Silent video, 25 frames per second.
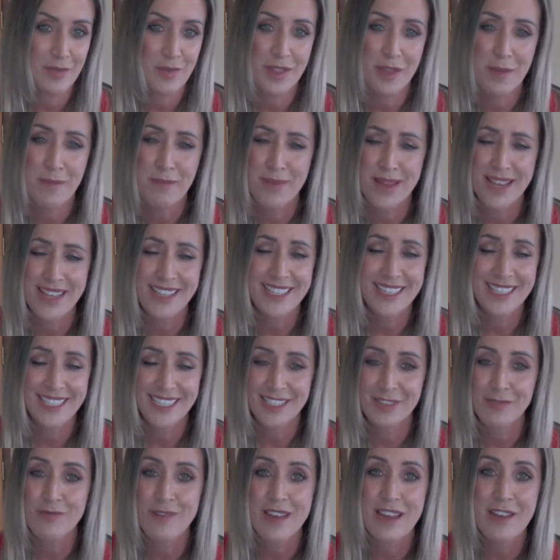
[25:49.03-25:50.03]
with a
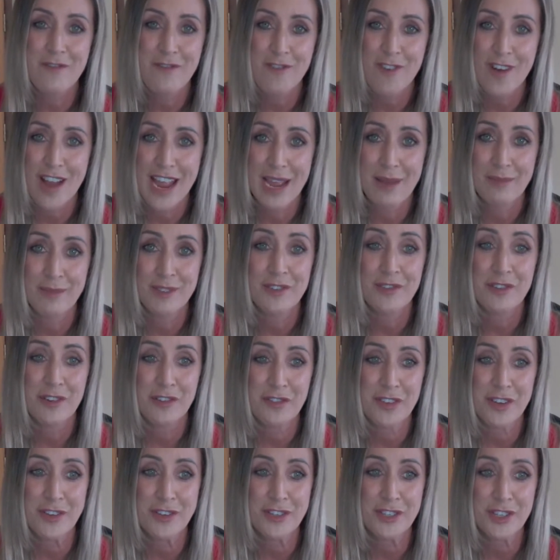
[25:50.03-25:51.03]
business reframed for
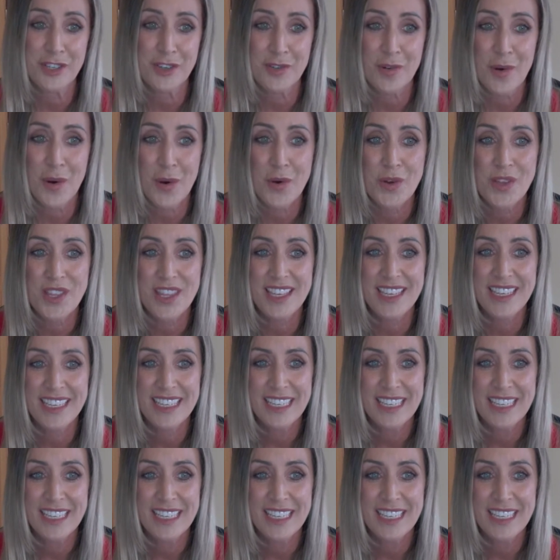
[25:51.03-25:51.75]
future growth.